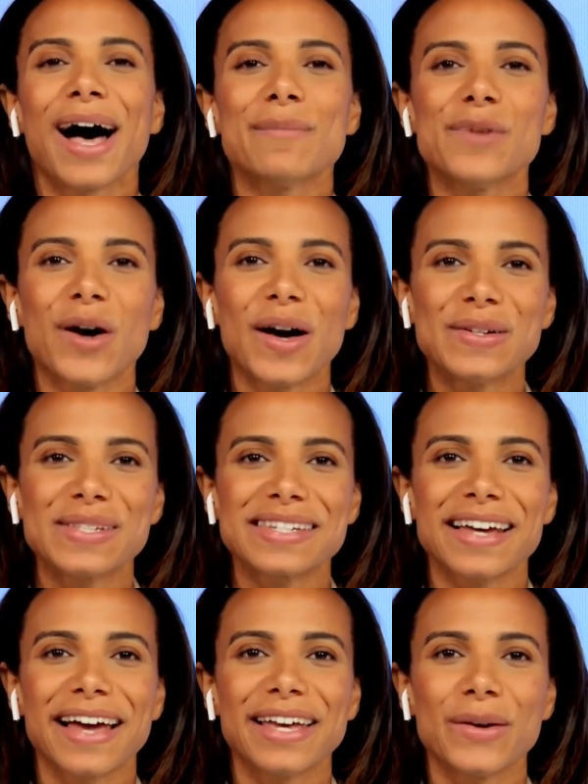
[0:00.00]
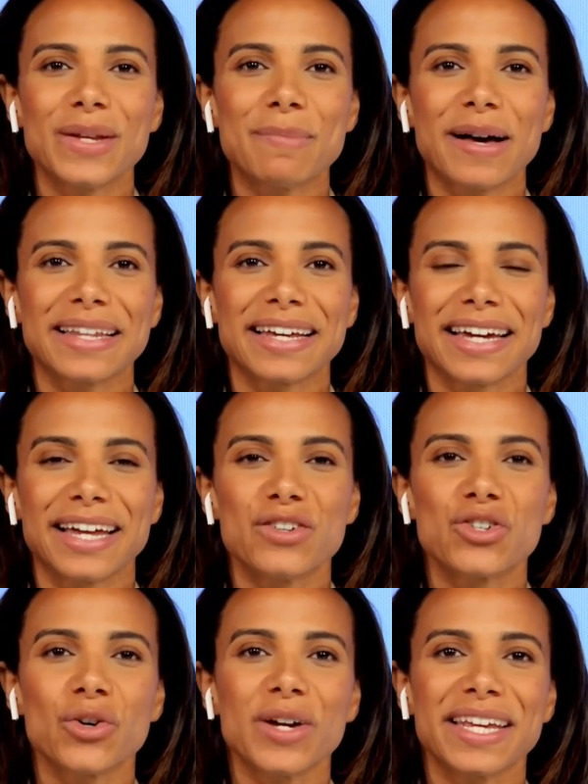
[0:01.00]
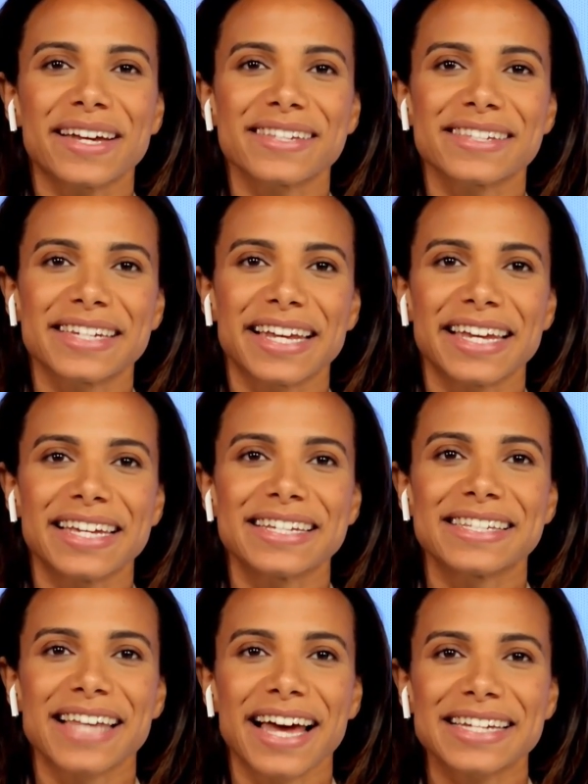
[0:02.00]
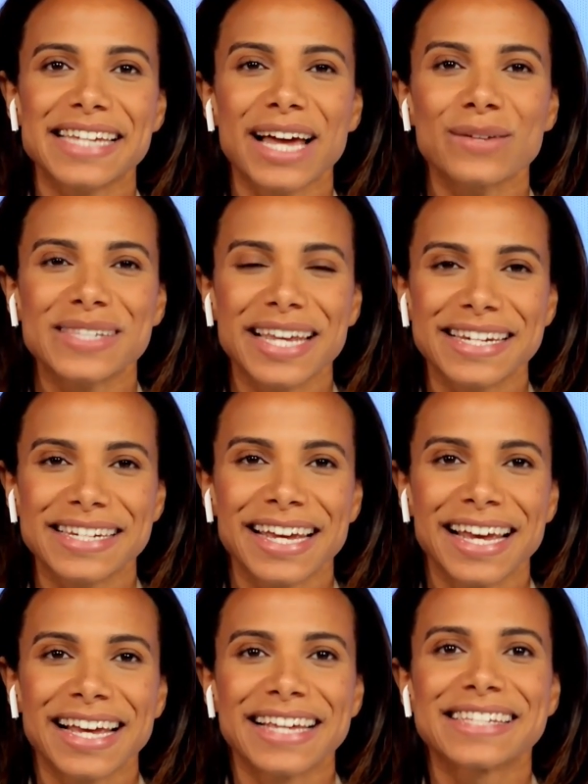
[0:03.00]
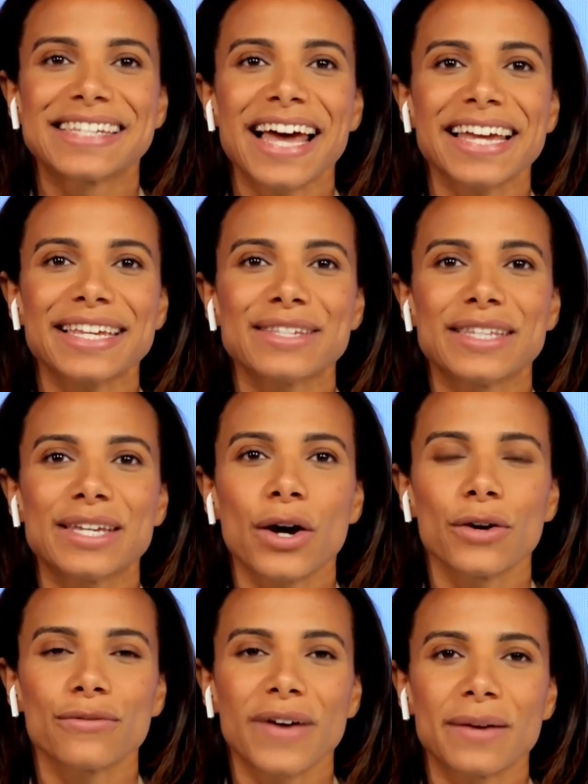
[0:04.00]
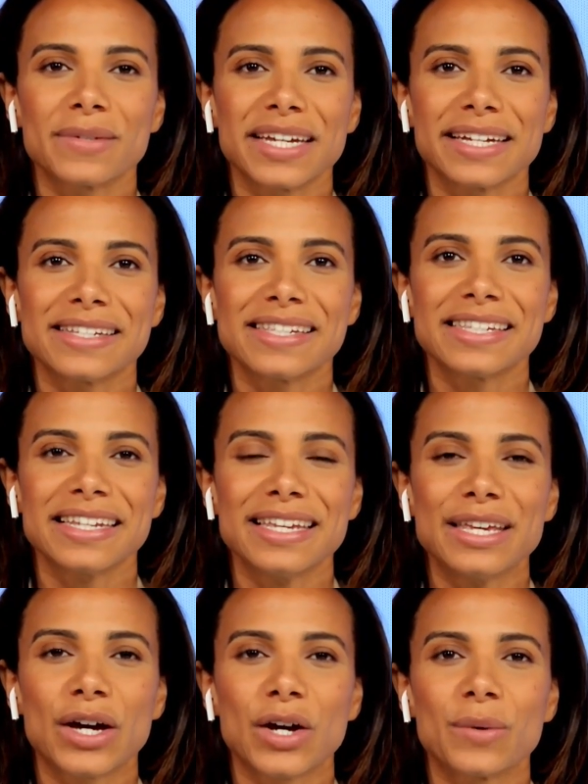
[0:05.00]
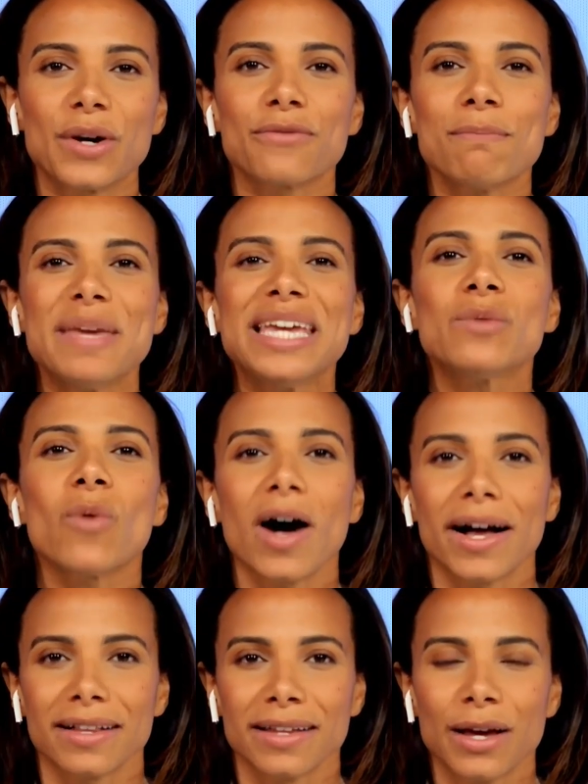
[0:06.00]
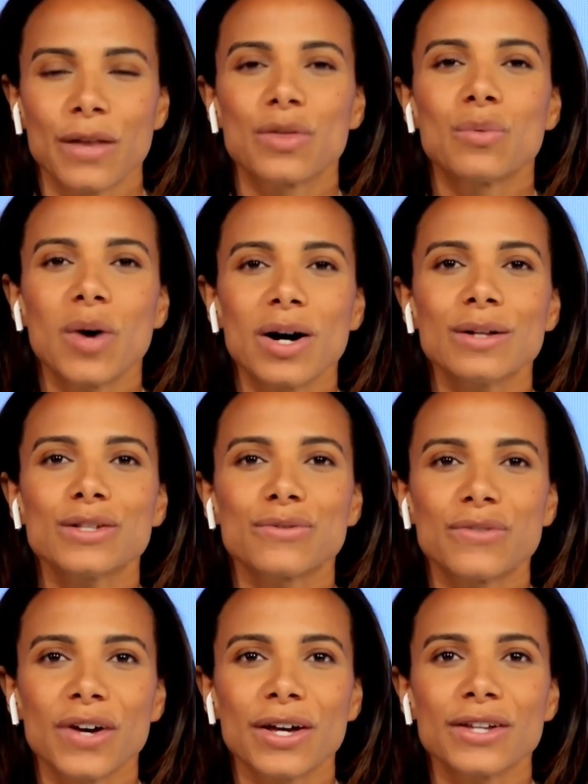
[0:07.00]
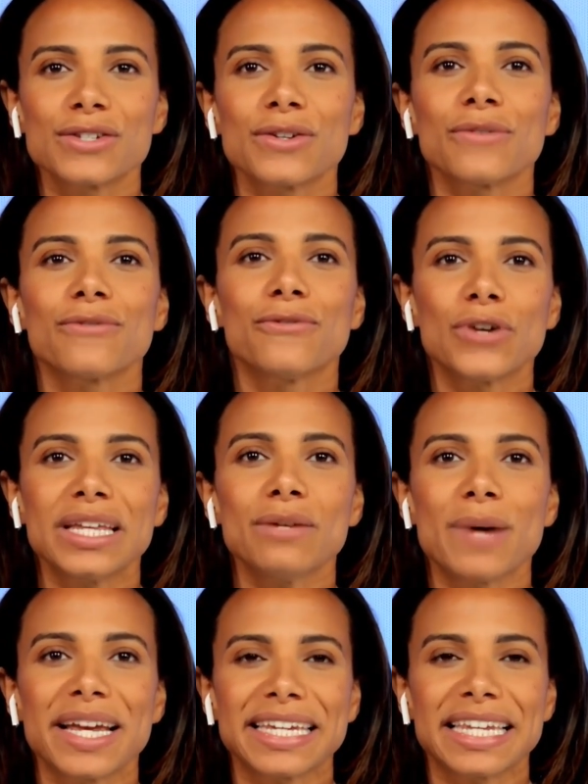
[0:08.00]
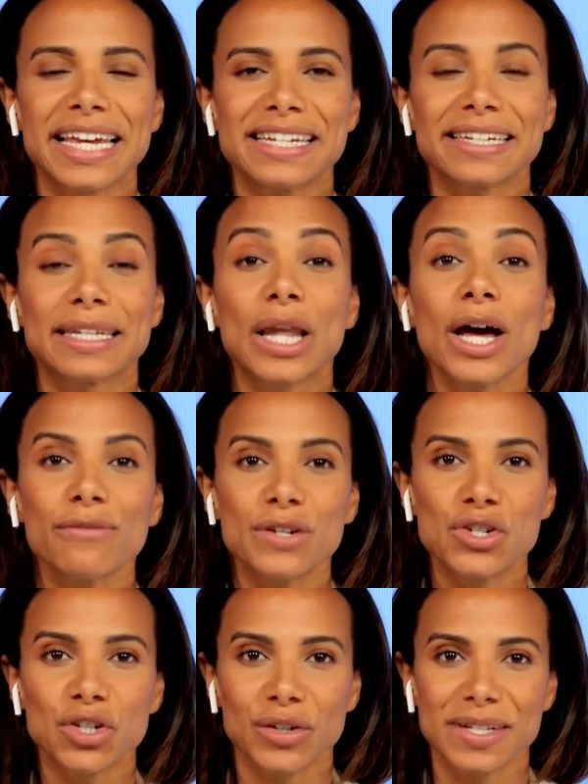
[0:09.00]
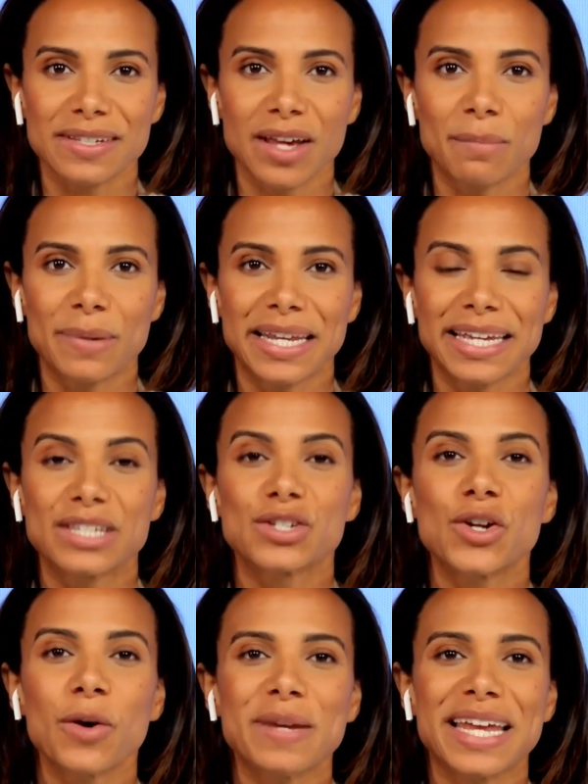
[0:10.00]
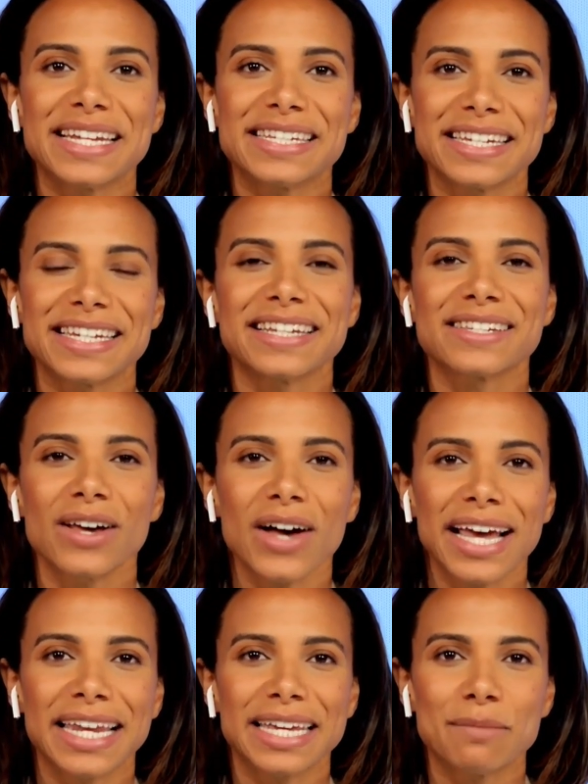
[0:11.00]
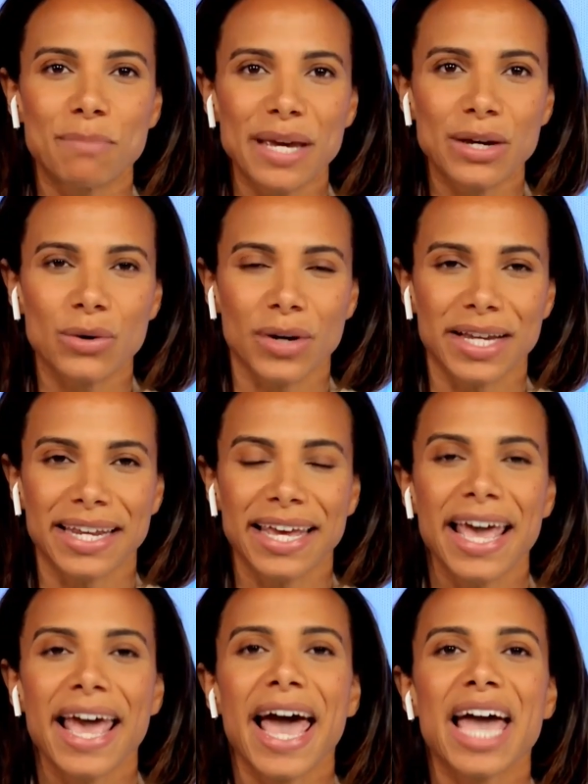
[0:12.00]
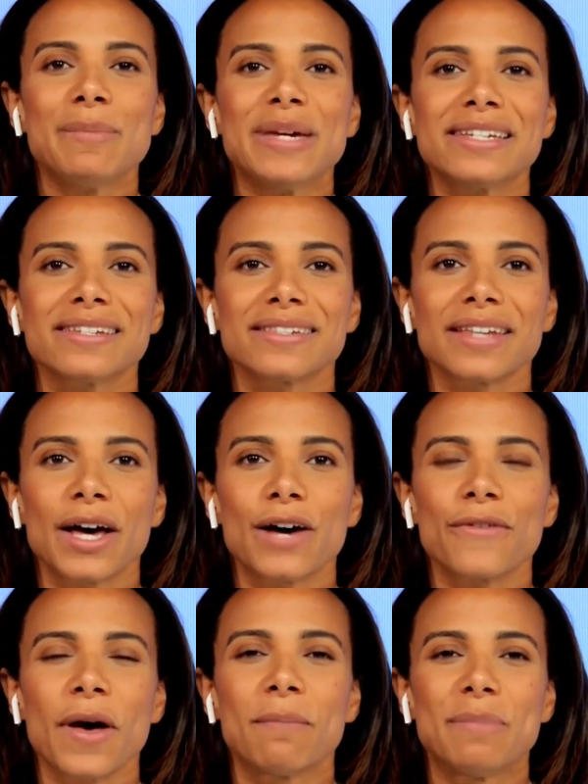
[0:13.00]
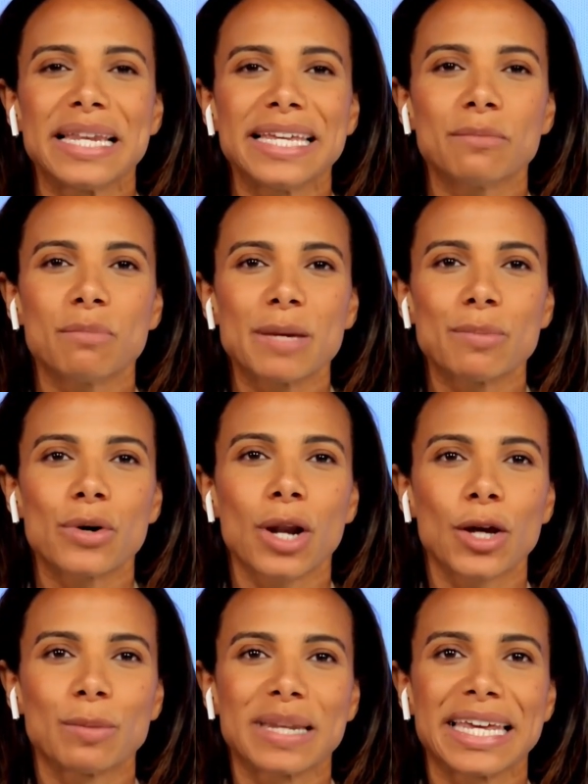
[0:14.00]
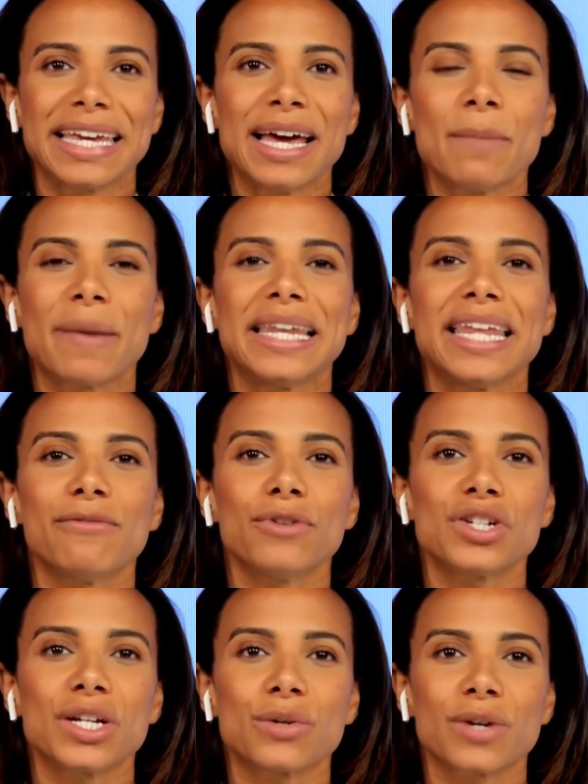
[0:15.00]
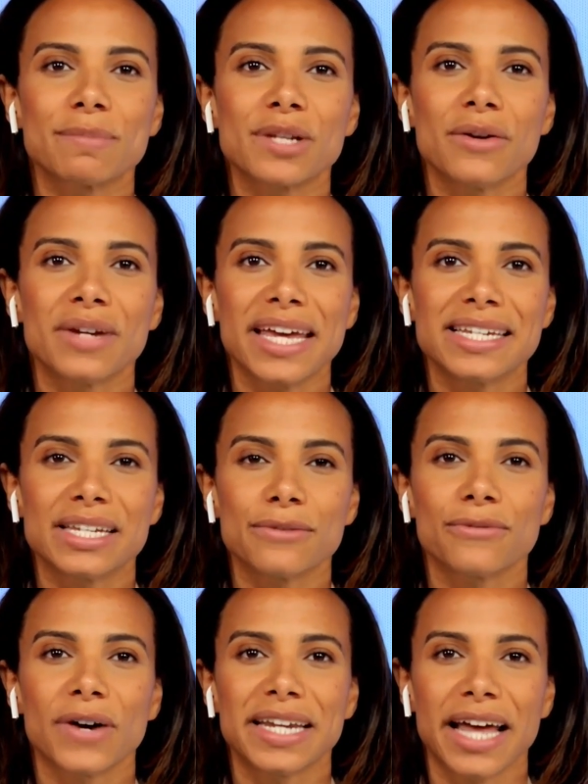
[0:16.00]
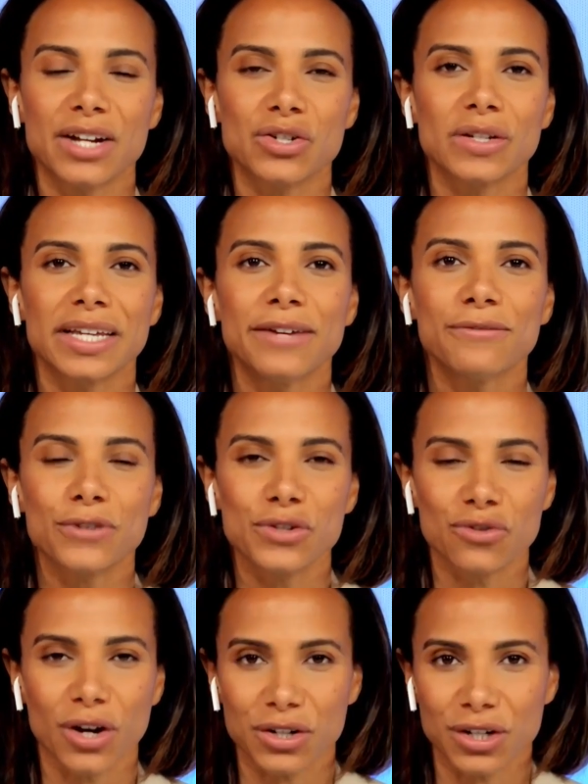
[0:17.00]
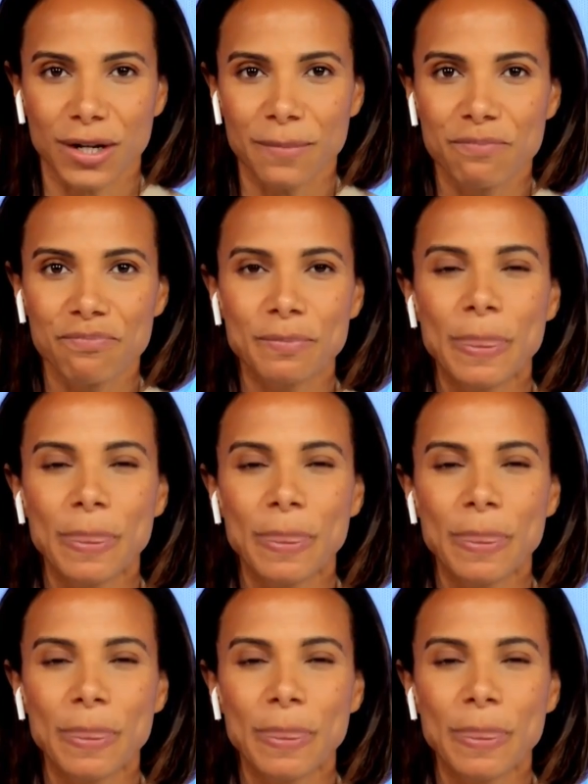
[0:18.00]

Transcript: I'm your host, Ione Butler, and joining us today is Zach Townsend. Zach is the co-founder and CEO of Meanwhile, the world's first fully regulated life insurance company denominated entirely in Bitcoin, aiming to serve 1 billion people globally by leveraging crypto-native financial infrastructure.